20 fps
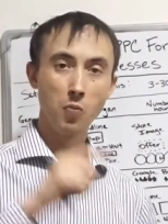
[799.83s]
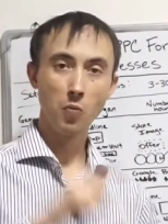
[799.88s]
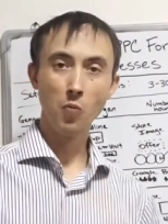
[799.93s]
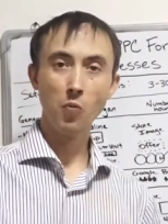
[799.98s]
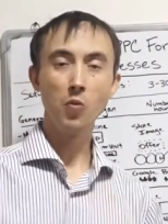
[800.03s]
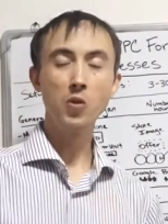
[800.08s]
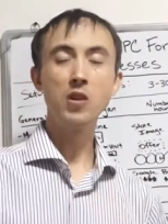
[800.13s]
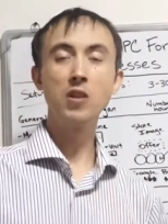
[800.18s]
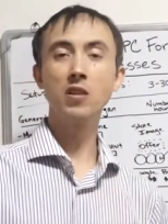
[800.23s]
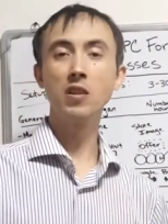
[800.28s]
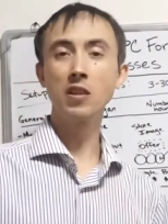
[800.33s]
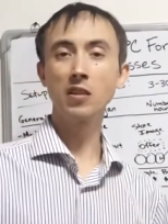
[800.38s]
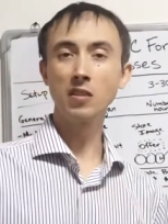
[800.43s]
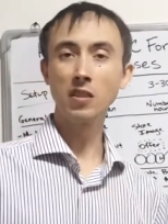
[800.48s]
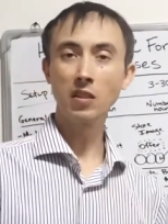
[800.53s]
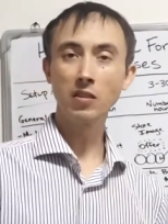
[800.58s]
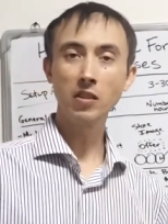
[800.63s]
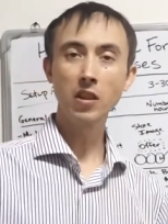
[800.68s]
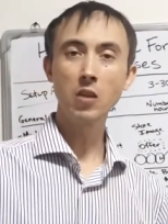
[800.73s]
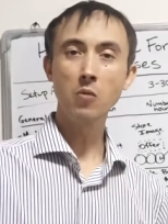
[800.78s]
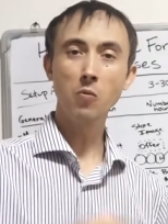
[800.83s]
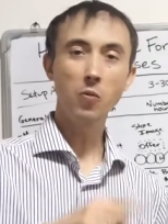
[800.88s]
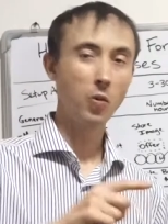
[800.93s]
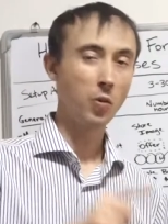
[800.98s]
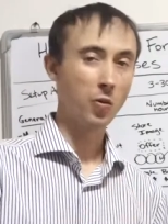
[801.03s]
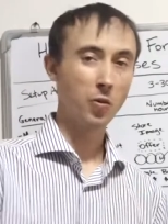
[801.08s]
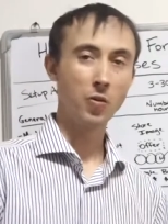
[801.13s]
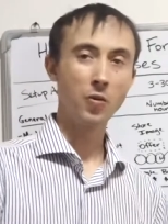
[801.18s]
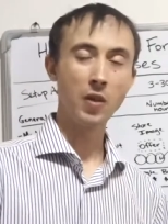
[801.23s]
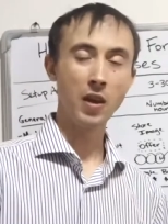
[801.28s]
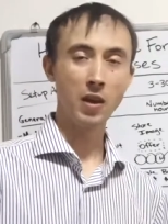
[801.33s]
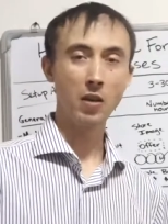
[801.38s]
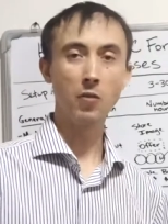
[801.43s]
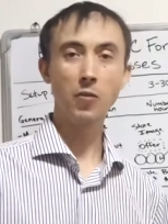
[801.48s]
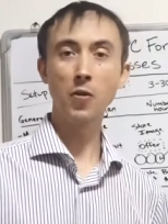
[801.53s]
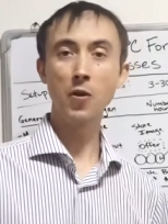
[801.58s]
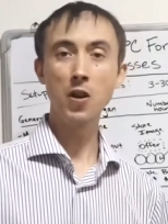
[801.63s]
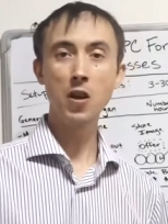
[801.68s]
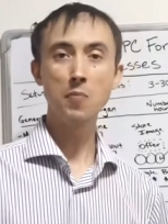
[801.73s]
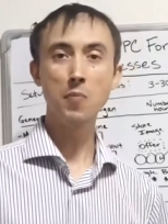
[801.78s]
realistically for like
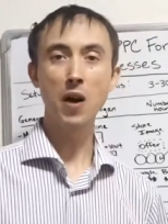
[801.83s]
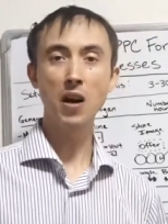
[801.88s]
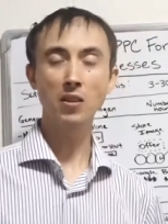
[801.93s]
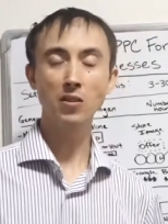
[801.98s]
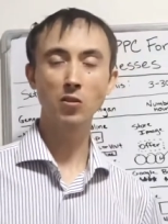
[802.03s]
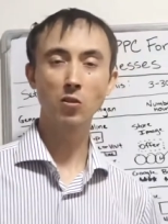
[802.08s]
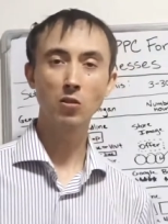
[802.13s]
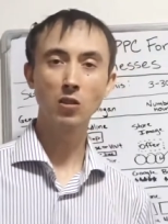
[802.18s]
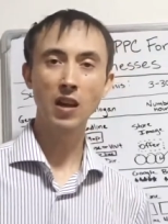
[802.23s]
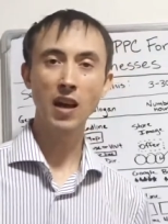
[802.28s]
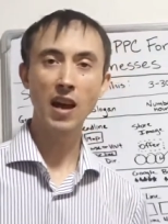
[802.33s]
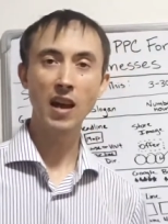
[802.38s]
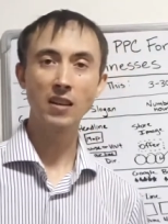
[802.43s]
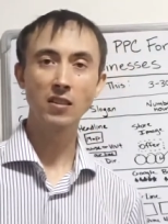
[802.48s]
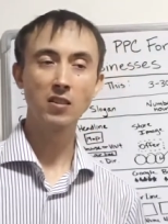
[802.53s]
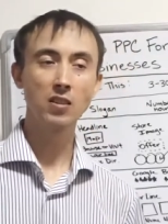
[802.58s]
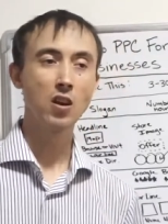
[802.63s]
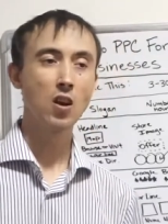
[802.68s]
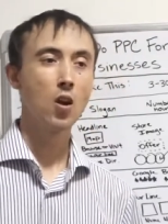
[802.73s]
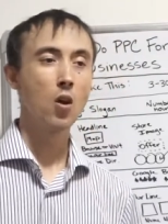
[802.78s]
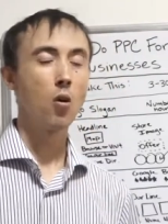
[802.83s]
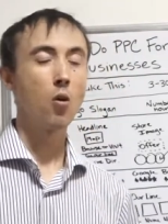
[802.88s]
$30 or less,